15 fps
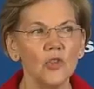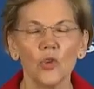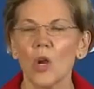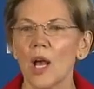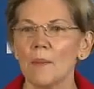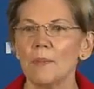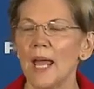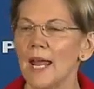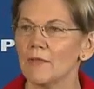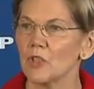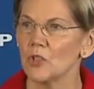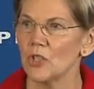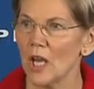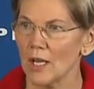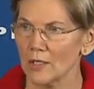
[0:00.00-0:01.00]
drop
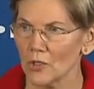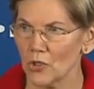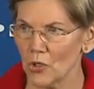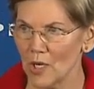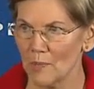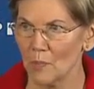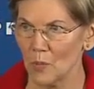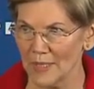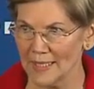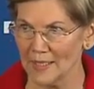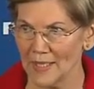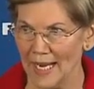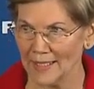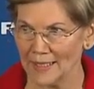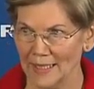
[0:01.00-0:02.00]
after Donald Trump was
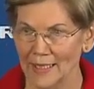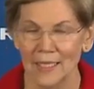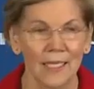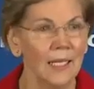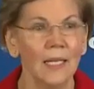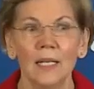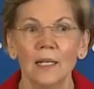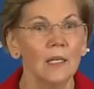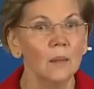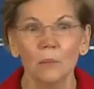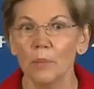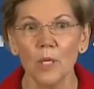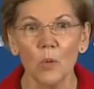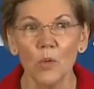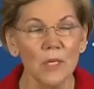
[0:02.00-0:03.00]
elected,
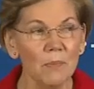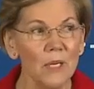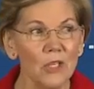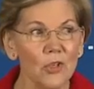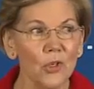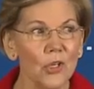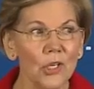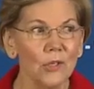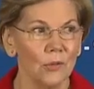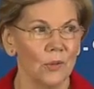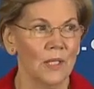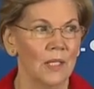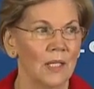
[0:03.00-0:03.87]
but it wouldn't be true.